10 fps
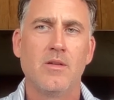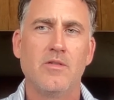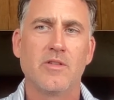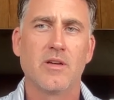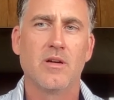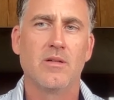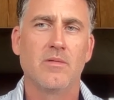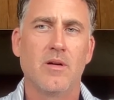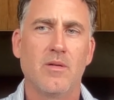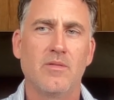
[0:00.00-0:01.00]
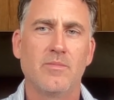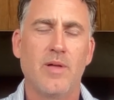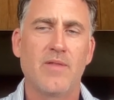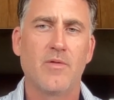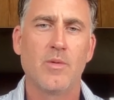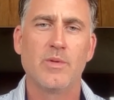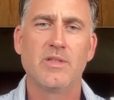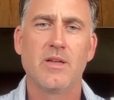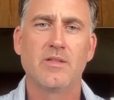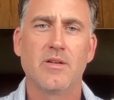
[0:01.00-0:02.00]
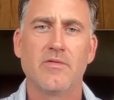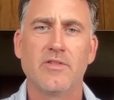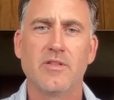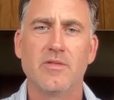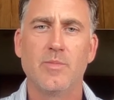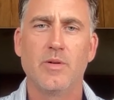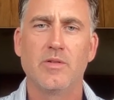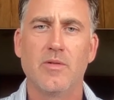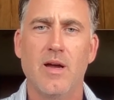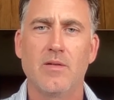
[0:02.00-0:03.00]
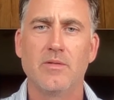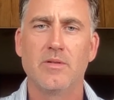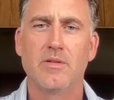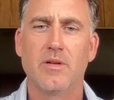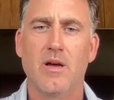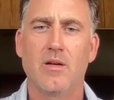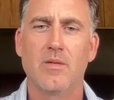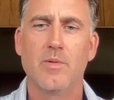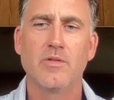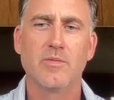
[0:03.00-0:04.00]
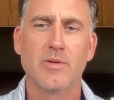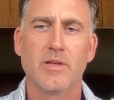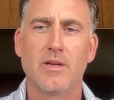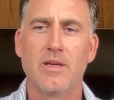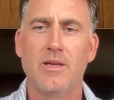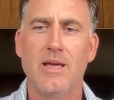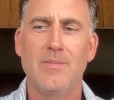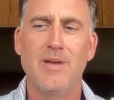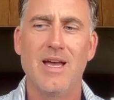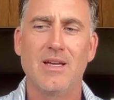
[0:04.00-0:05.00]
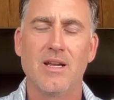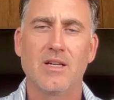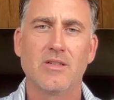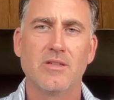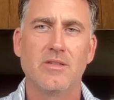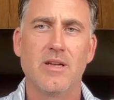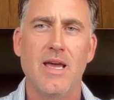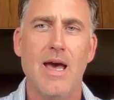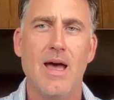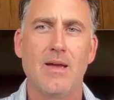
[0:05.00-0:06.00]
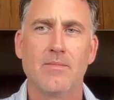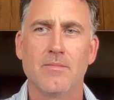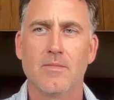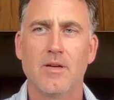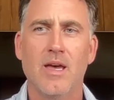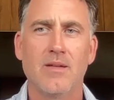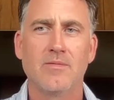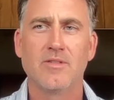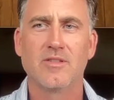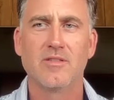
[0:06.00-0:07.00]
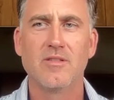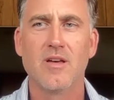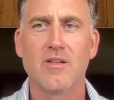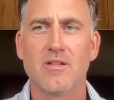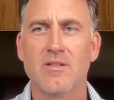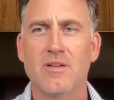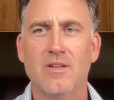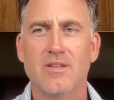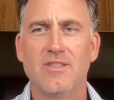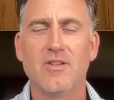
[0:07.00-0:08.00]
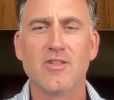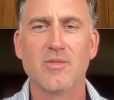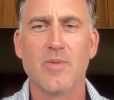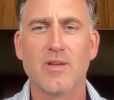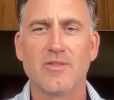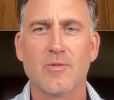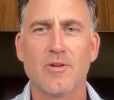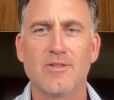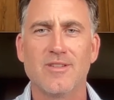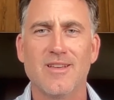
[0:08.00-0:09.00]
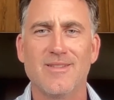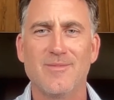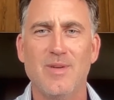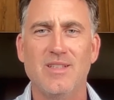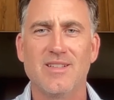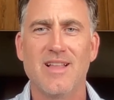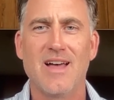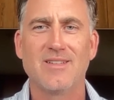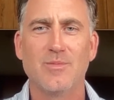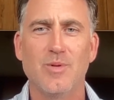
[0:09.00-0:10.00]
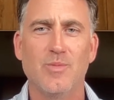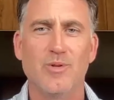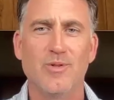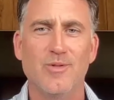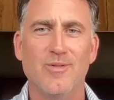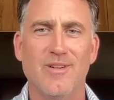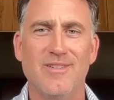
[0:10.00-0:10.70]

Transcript: using a, a platform and set of services built around uh, composability, API connections, and AI. Again, just another series of buzzwords that means a lot to people who